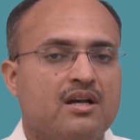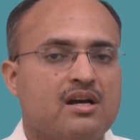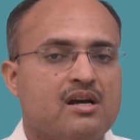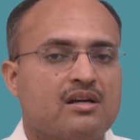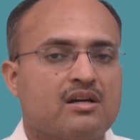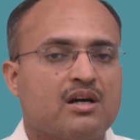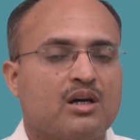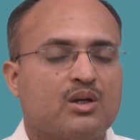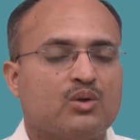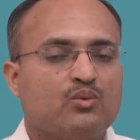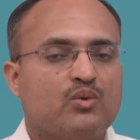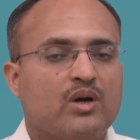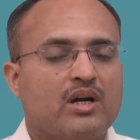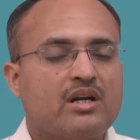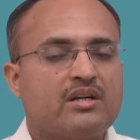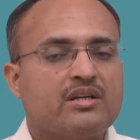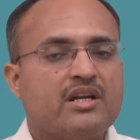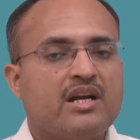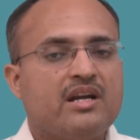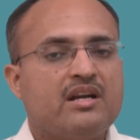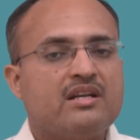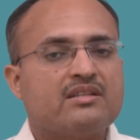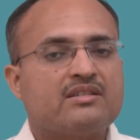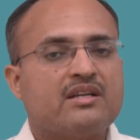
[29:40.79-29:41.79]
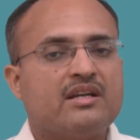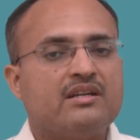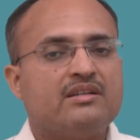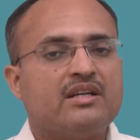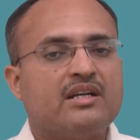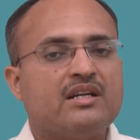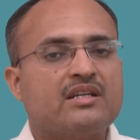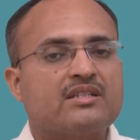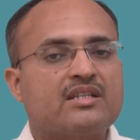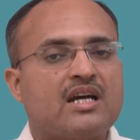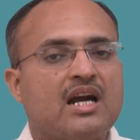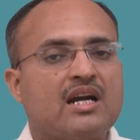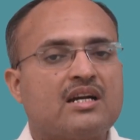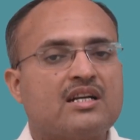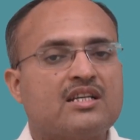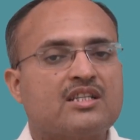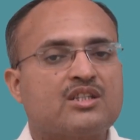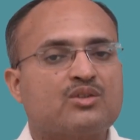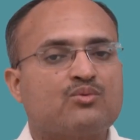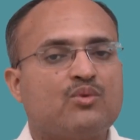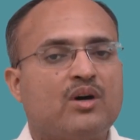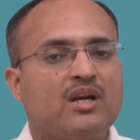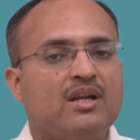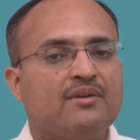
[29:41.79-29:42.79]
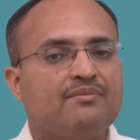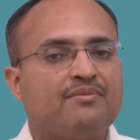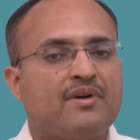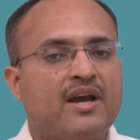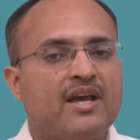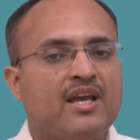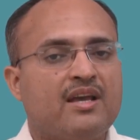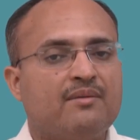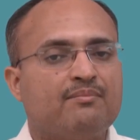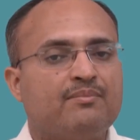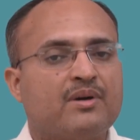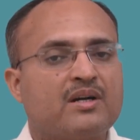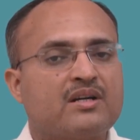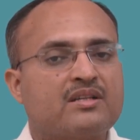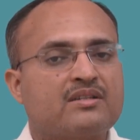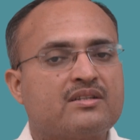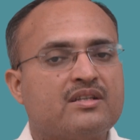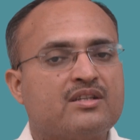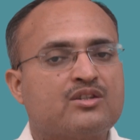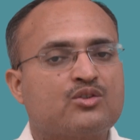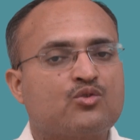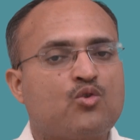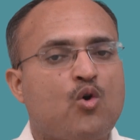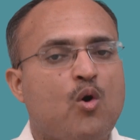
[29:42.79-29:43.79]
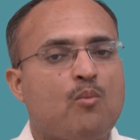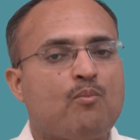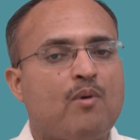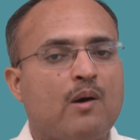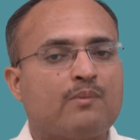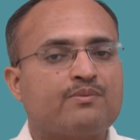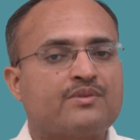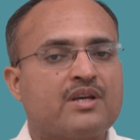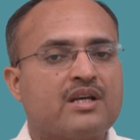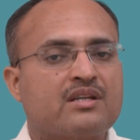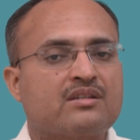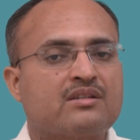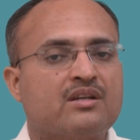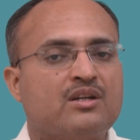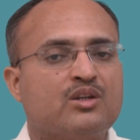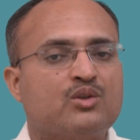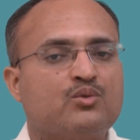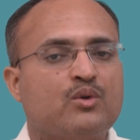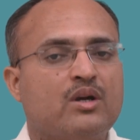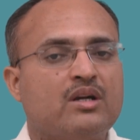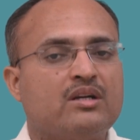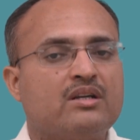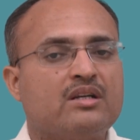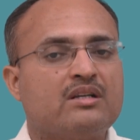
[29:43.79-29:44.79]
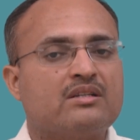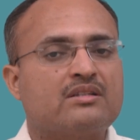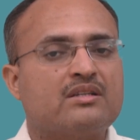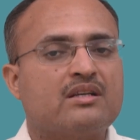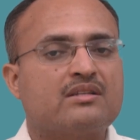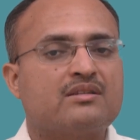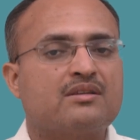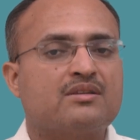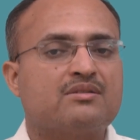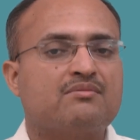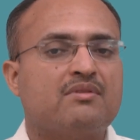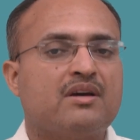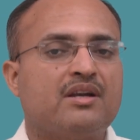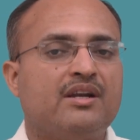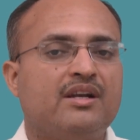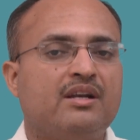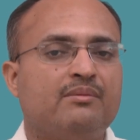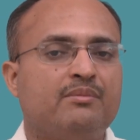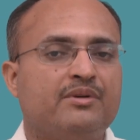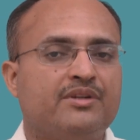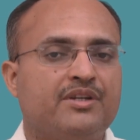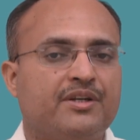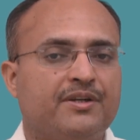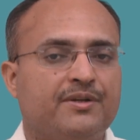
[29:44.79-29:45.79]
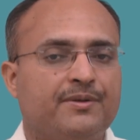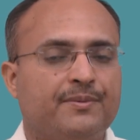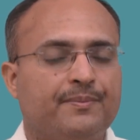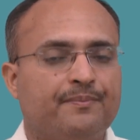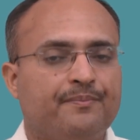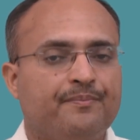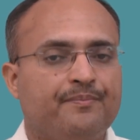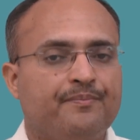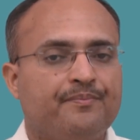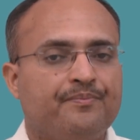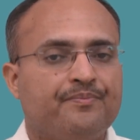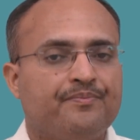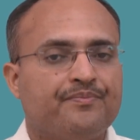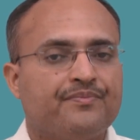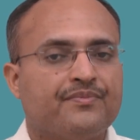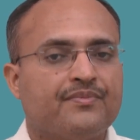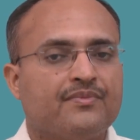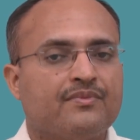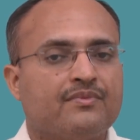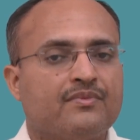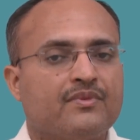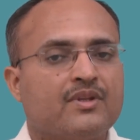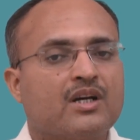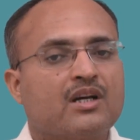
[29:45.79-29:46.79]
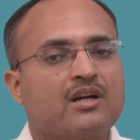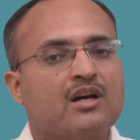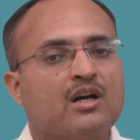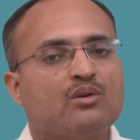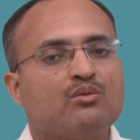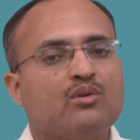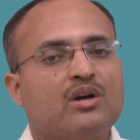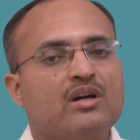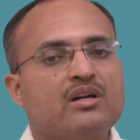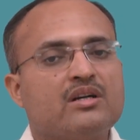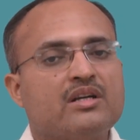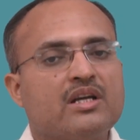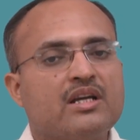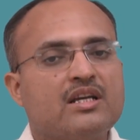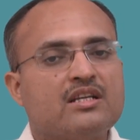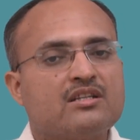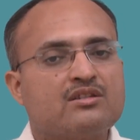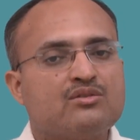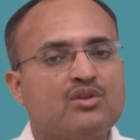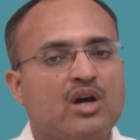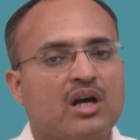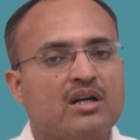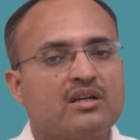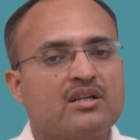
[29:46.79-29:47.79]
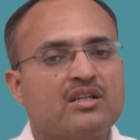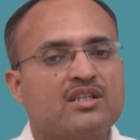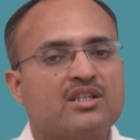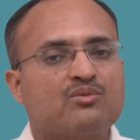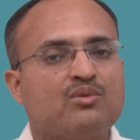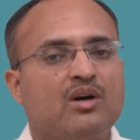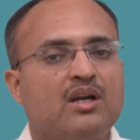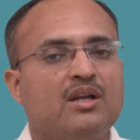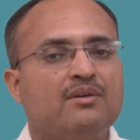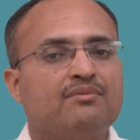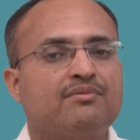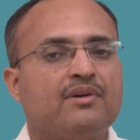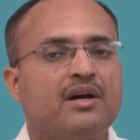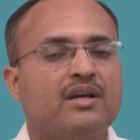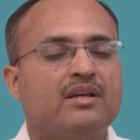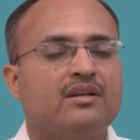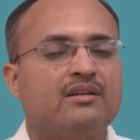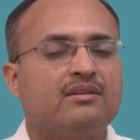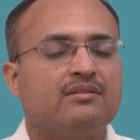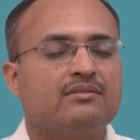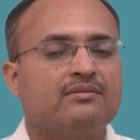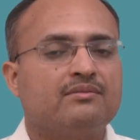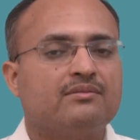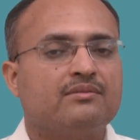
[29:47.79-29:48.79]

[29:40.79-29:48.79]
Convertee descendants are disqualified, but scope of section 26 is very limited. The convertee is not disqualified.